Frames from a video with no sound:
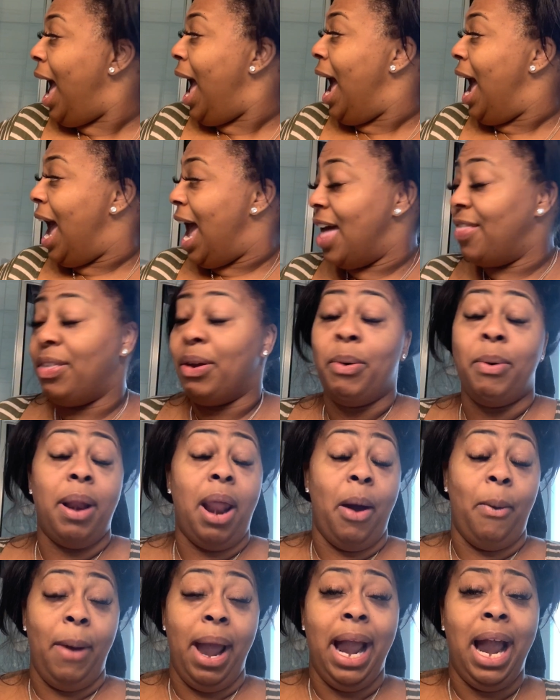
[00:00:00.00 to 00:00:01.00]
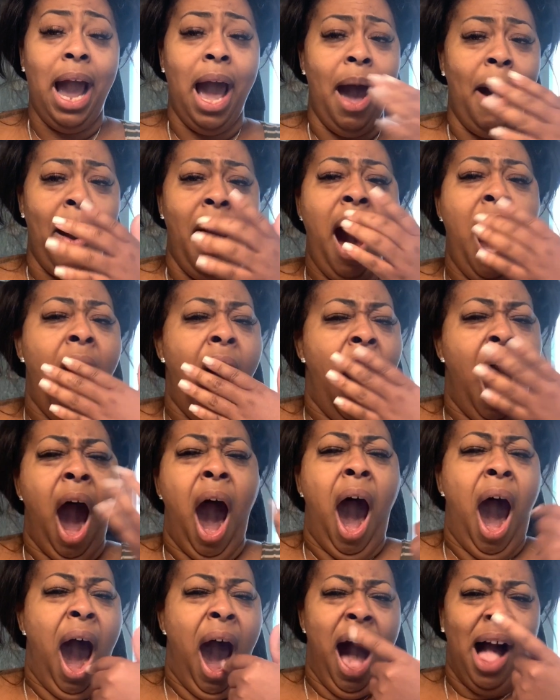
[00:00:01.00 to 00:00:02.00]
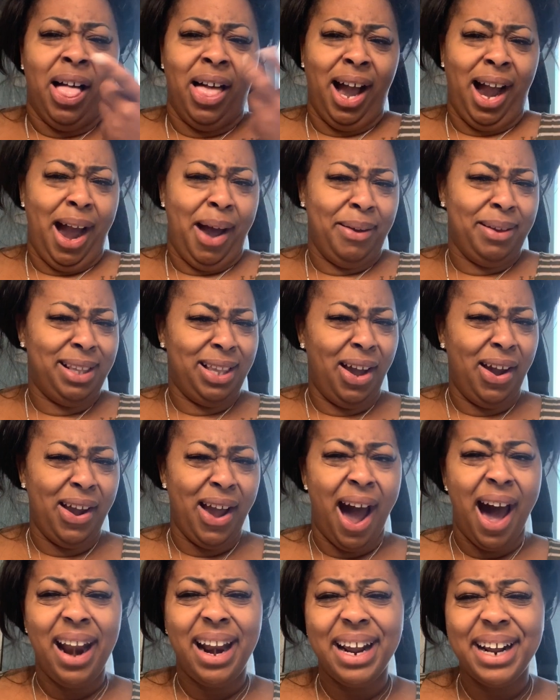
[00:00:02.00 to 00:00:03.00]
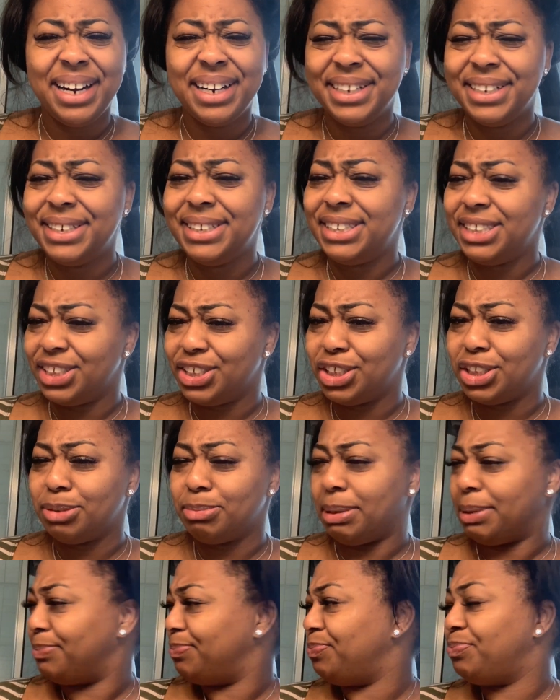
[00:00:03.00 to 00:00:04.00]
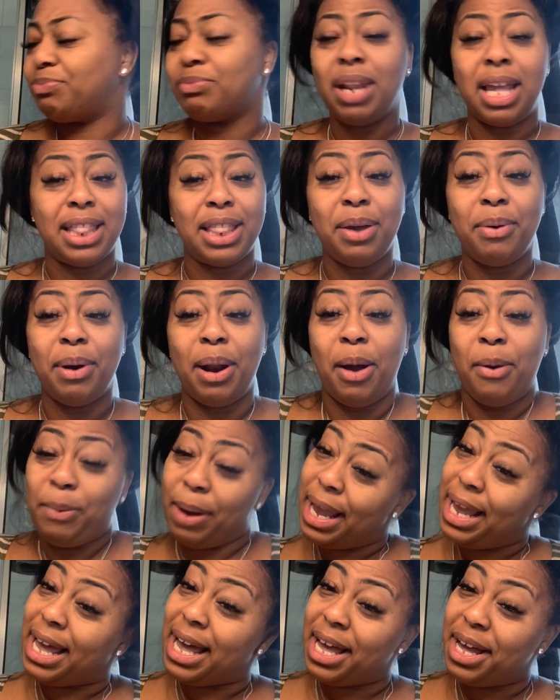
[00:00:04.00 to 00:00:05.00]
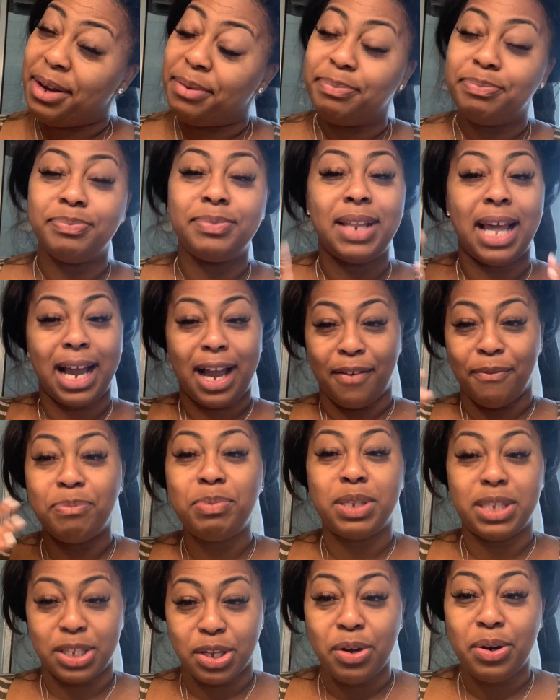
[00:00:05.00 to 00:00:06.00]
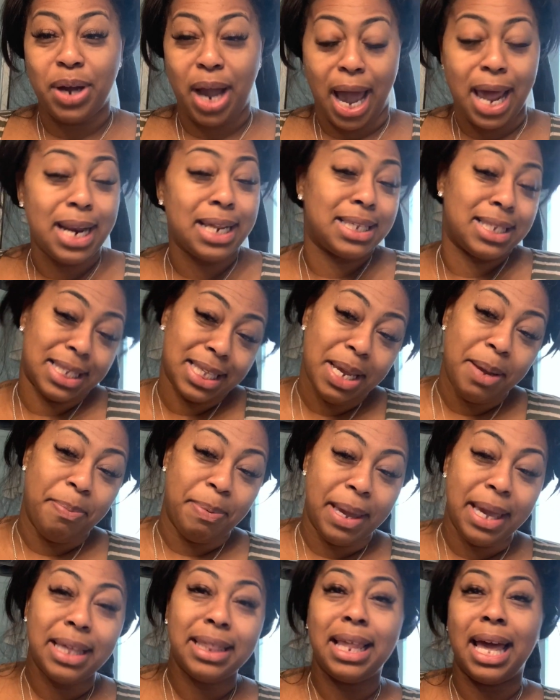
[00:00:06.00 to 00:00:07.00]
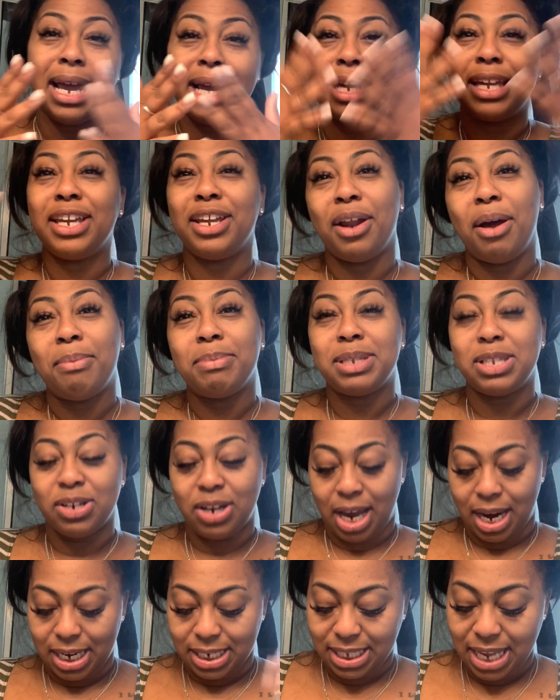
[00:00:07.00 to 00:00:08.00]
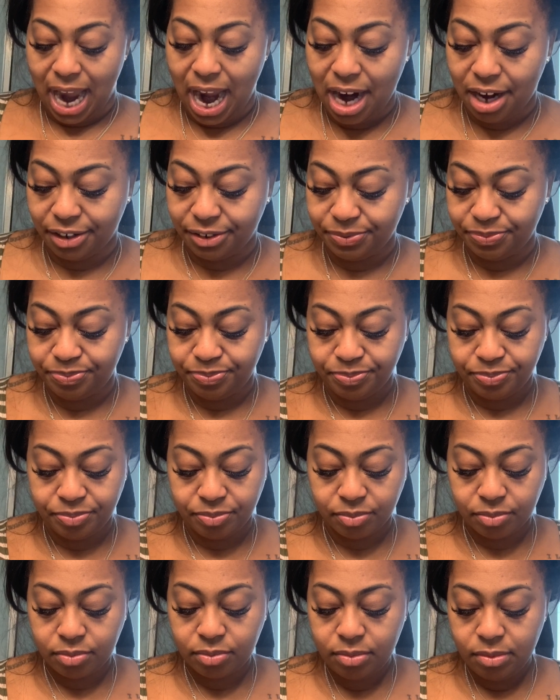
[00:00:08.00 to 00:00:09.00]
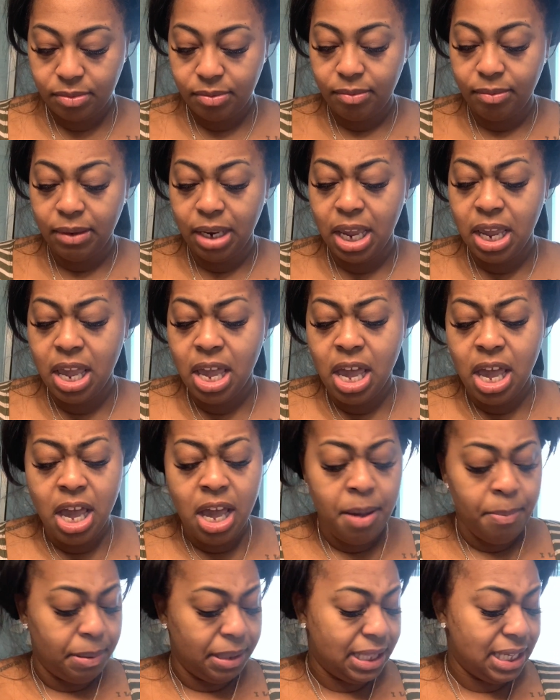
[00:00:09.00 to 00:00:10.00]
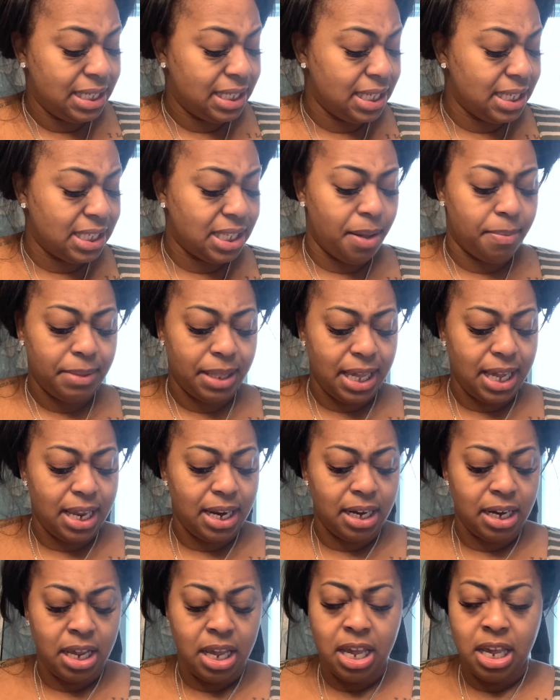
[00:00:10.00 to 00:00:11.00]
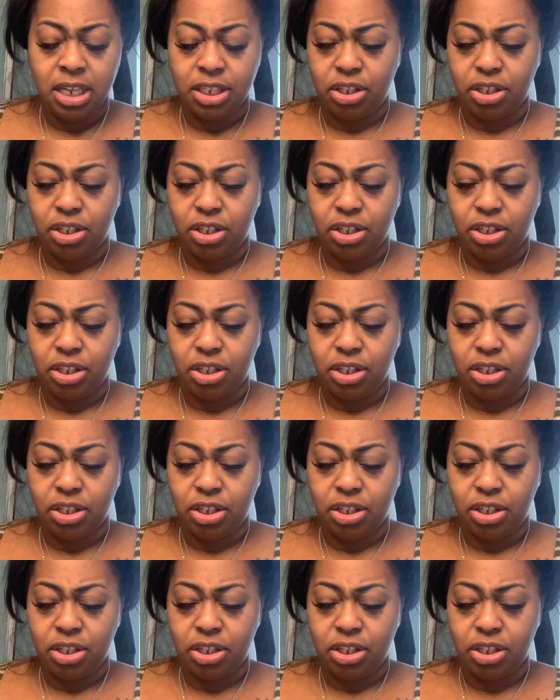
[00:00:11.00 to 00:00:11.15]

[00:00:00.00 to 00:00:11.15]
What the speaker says: and then when I wake up, like I'm still yawning, excuse me. And then when I wake up, like I'm still kind of sleepy, like, you know, I'm still kind of tired. But this is something, so